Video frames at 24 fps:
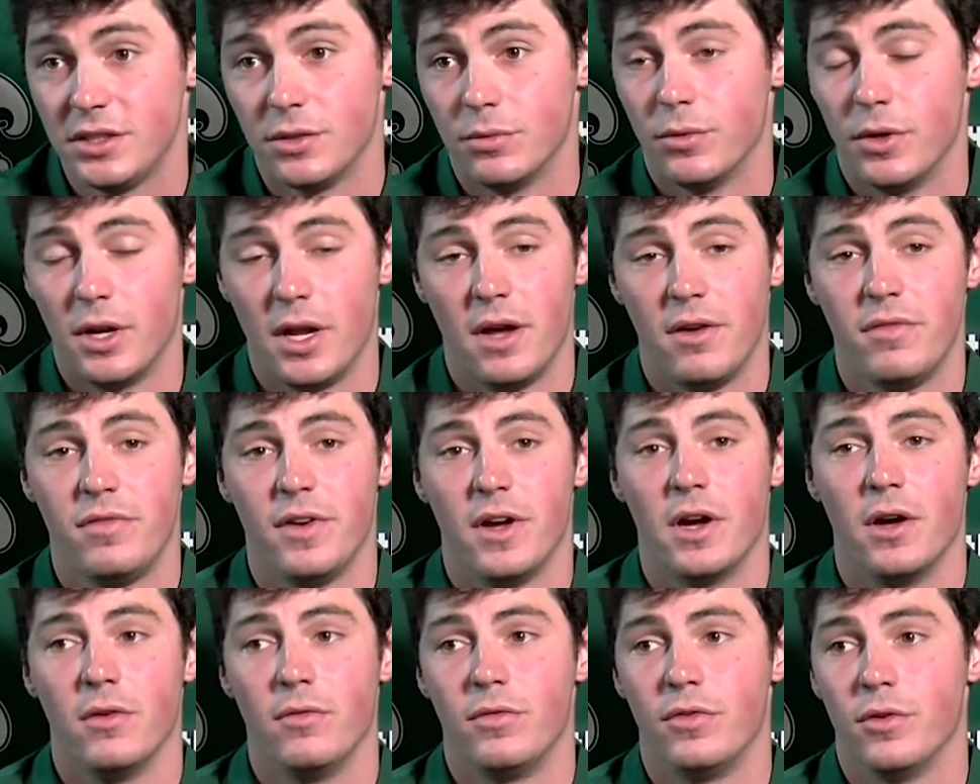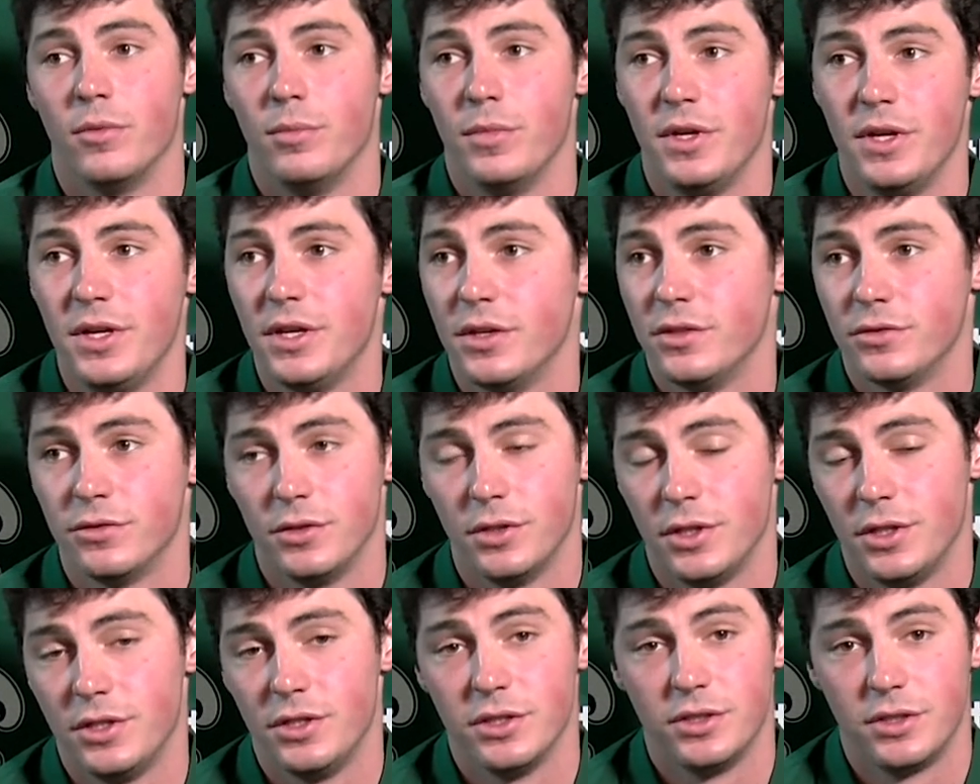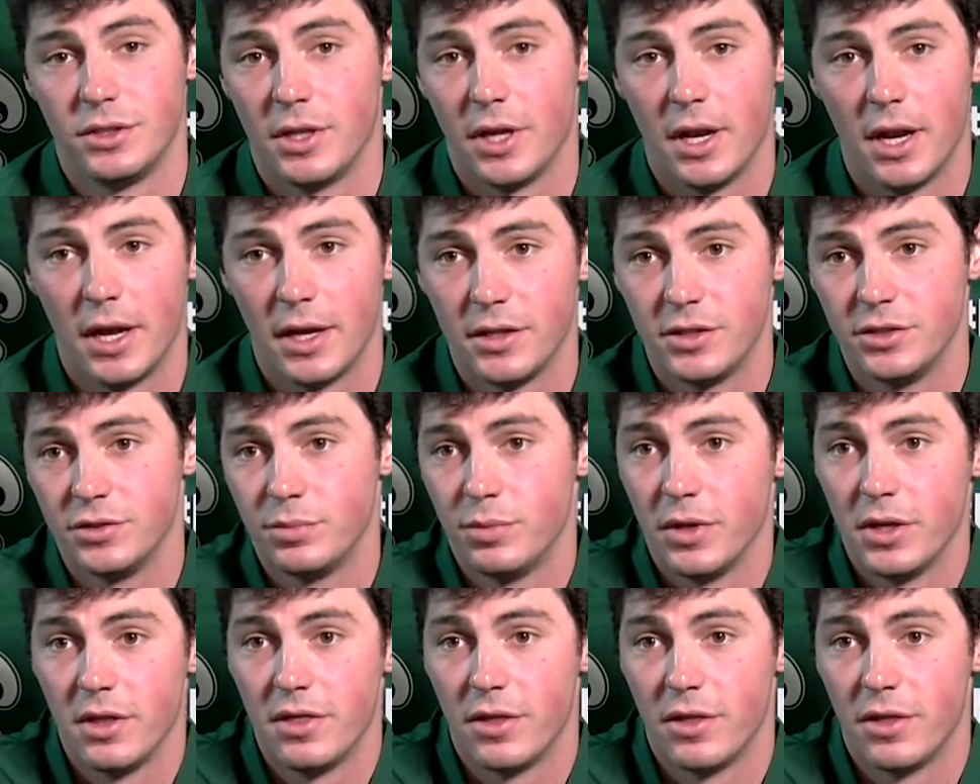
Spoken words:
And what I found for me is really just that I just play